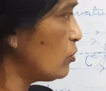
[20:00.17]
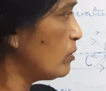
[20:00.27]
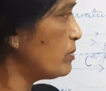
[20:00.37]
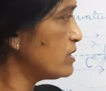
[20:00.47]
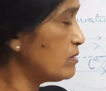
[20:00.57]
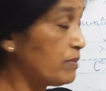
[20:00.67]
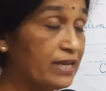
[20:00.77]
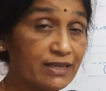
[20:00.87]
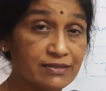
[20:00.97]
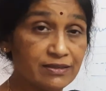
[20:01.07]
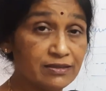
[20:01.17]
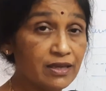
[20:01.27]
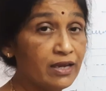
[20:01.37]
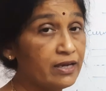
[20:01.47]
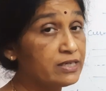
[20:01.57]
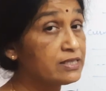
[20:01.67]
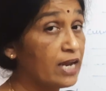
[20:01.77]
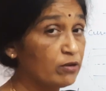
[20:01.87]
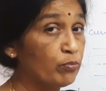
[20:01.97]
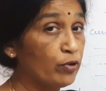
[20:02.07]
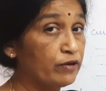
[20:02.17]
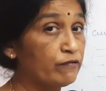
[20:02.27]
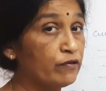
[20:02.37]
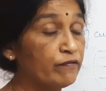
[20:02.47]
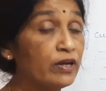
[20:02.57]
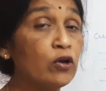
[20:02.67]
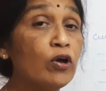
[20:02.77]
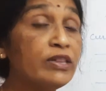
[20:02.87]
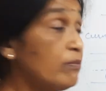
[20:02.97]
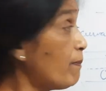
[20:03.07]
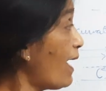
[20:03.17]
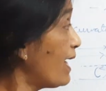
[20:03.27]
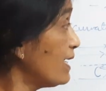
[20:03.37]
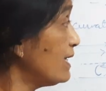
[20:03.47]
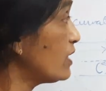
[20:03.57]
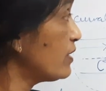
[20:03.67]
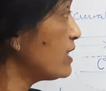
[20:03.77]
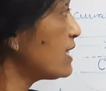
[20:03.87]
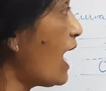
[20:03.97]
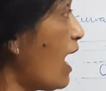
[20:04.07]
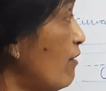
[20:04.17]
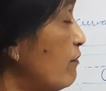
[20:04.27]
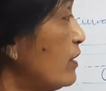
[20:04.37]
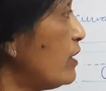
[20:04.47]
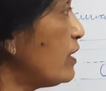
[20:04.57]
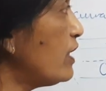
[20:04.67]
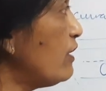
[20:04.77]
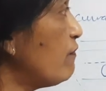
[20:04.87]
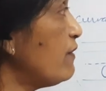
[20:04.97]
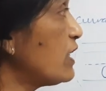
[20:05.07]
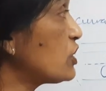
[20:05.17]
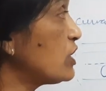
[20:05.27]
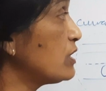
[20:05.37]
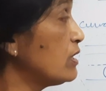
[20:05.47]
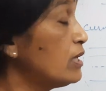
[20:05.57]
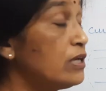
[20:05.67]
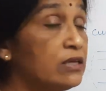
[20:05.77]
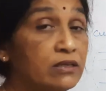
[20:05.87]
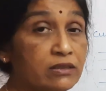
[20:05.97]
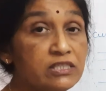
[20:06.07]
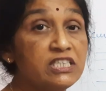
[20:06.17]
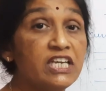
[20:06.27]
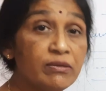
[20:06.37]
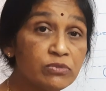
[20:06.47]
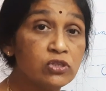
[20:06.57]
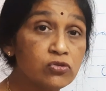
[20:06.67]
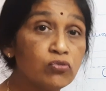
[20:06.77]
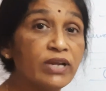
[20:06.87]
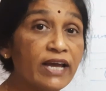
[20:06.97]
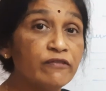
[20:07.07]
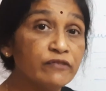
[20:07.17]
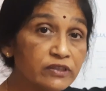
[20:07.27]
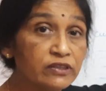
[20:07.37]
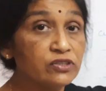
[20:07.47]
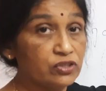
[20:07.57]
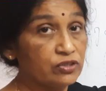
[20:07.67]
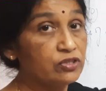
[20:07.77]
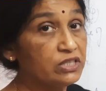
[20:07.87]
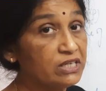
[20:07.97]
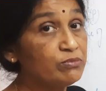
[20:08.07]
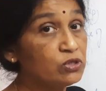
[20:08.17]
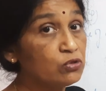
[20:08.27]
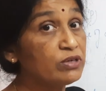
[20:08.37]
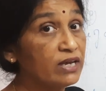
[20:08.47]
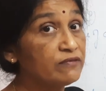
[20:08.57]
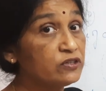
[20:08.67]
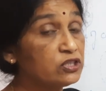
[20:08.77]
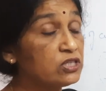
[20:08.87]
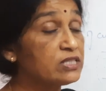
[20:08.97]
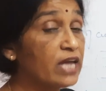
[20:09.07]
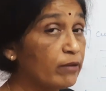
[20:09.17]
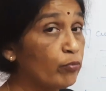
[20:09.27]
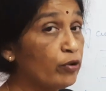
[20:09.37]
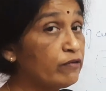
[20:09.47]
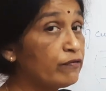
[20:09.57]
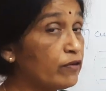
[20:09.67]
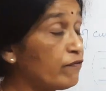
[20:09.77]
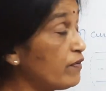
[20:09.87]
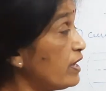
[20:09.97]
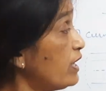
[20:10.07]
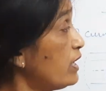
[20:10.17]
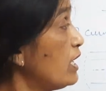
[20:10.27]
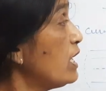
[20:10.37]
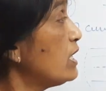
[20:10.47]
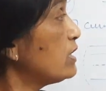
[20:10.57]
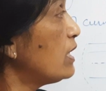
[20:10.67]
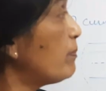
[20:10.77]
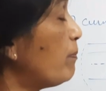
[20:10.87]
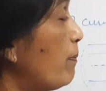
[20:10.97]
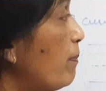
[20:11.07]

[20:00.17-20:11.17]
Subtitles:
on a principal axis. It's that point from where all the parallel rays after reflection seems to diverge. It is that point from where the